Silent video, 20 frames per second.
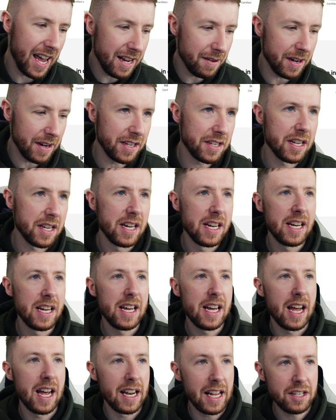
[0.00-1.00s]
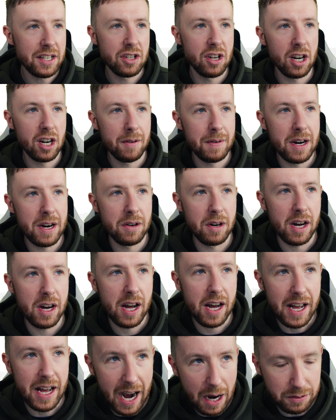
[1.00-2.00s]
Anyways, let's talk about
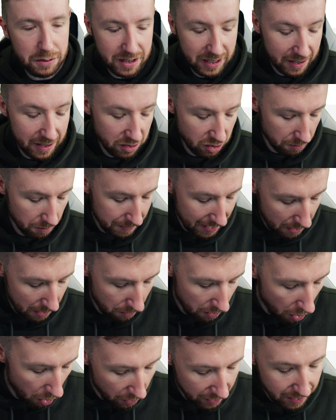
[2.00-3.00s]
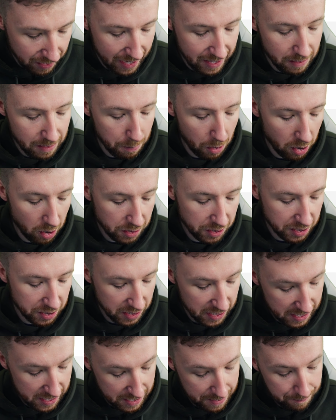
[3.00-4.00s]
how to set this up. Now, in the box,
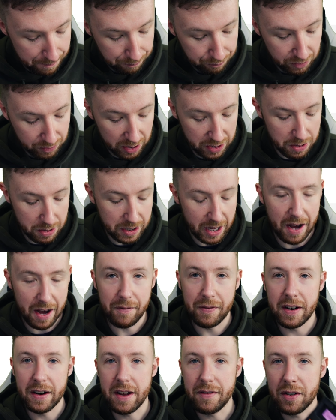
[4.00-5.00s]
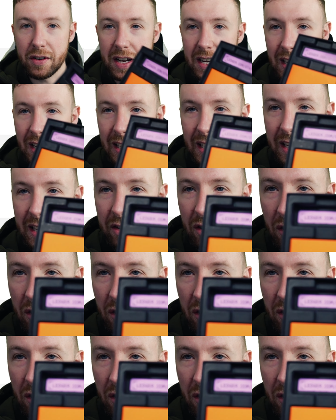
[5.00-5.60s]
you get a very, very clear